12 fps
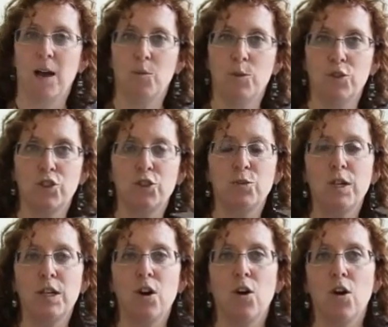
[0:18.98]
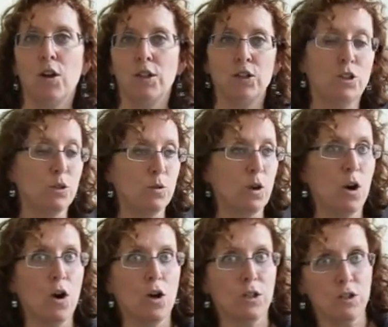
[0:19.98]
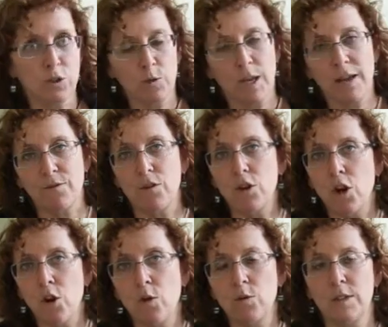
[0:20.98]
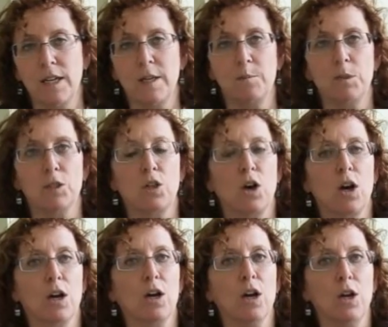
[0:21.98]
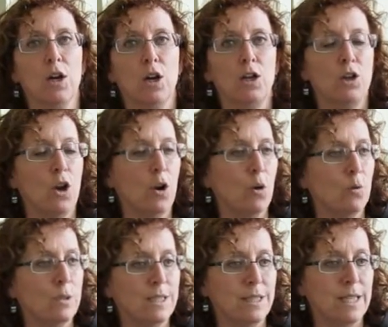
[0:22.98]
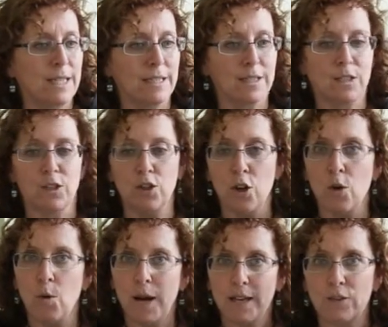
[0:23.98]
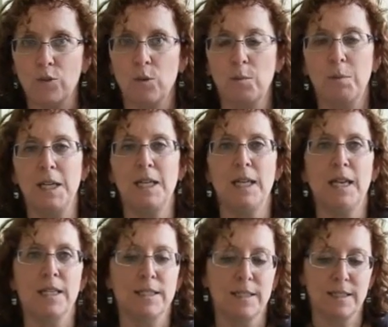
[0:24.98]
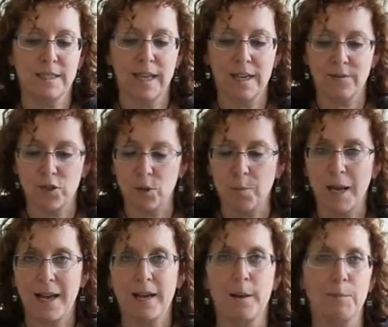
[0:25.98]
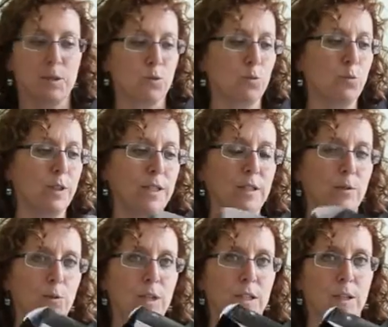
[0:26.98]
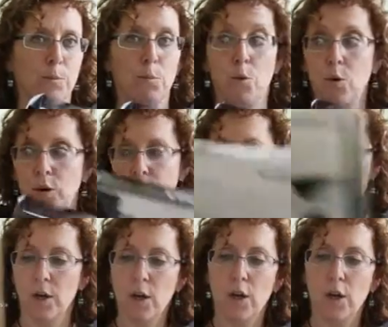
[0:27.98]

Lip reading: We're shooting onto cards, so we have no tape stock, no disc, no actual media to save, so backup is really, really important.